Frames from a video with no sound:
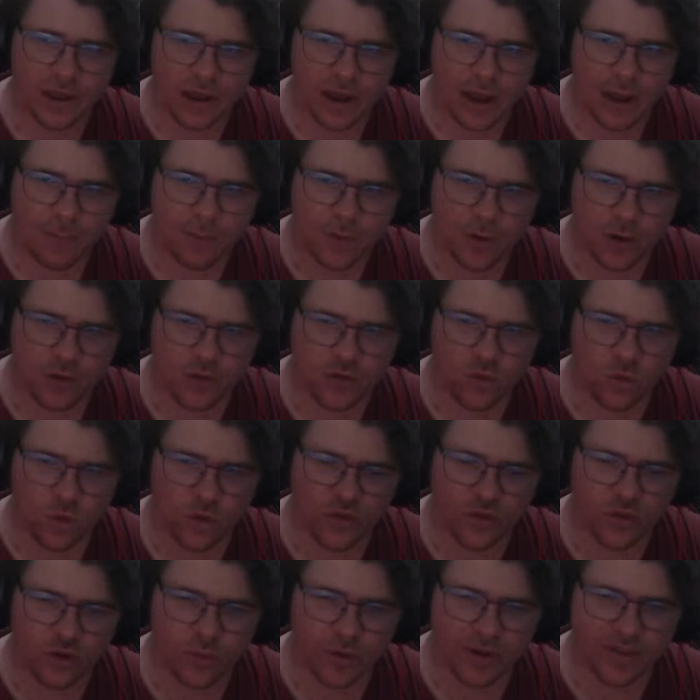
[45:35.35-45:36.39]
Up goes
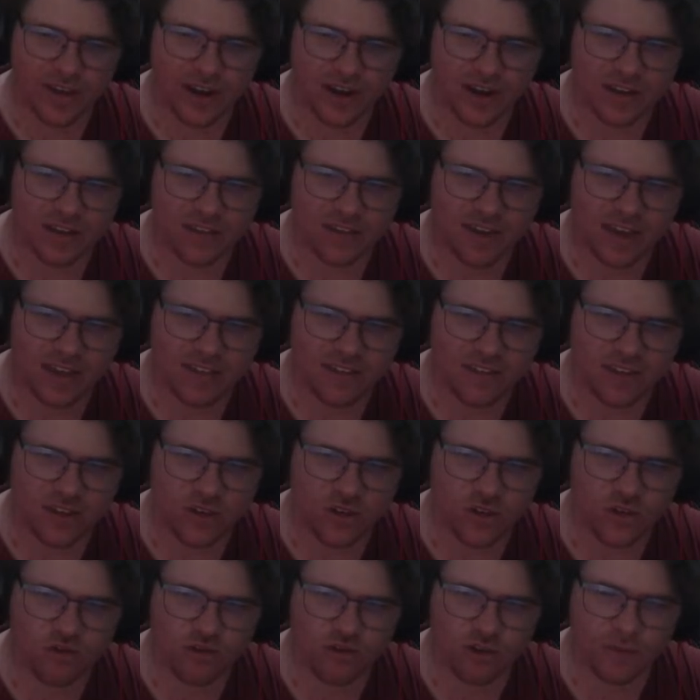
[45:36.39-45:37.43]
Dawson, almost uncontested.
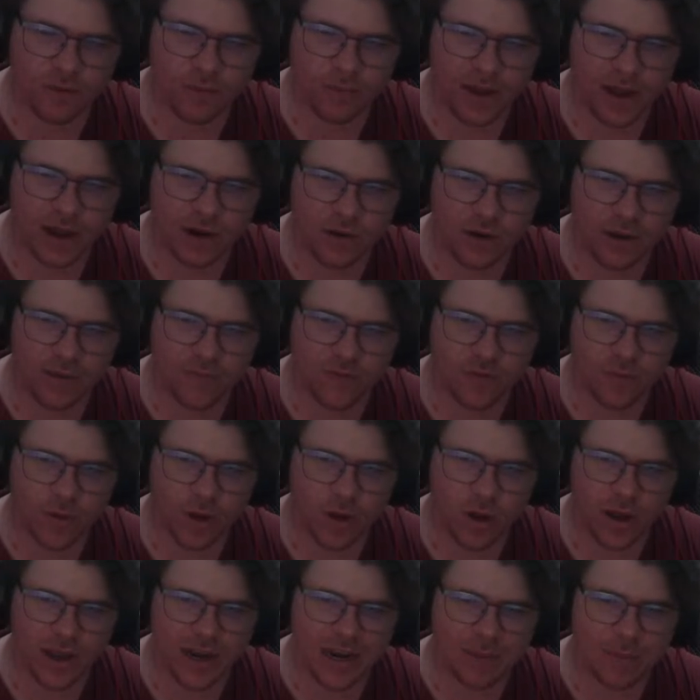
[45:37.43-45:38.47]
Just dropped the mark going from
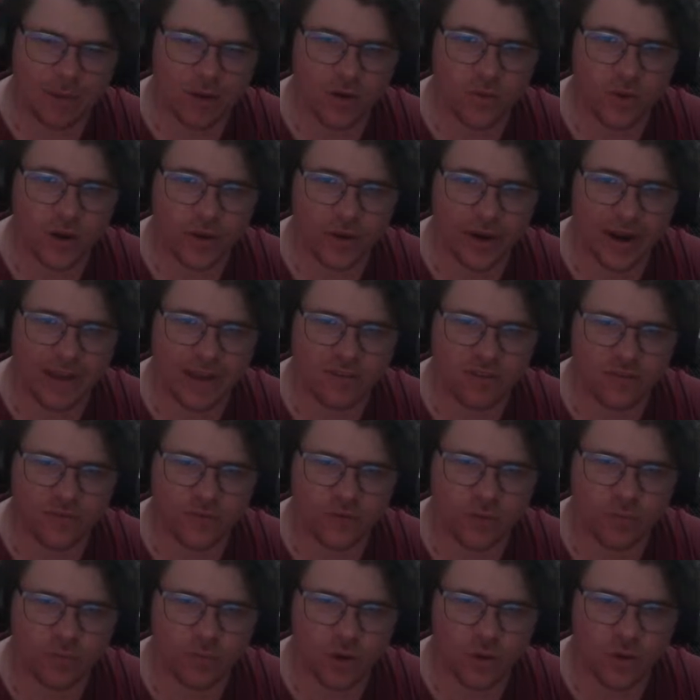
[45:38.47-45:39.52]
behind. Now McQuarrie has the
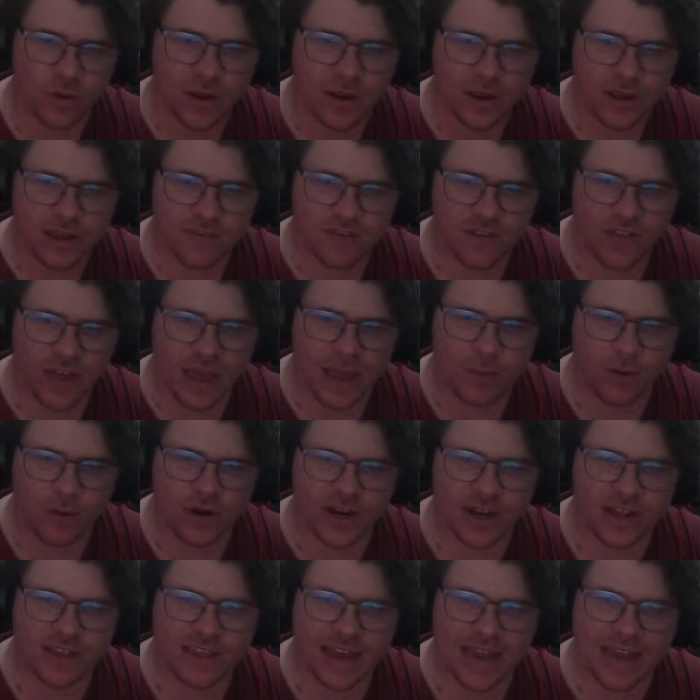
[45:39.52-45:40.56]
football. Gives off the handball to
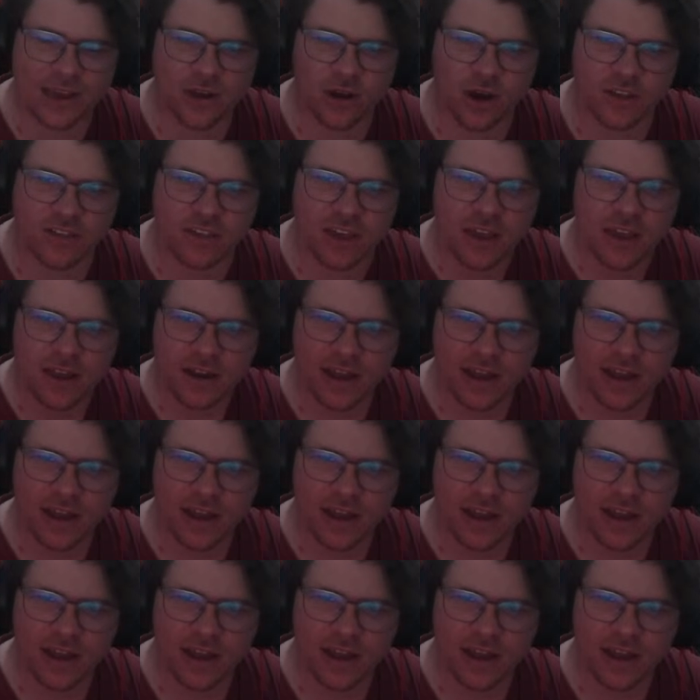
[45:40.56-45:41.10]
Nick Dacos.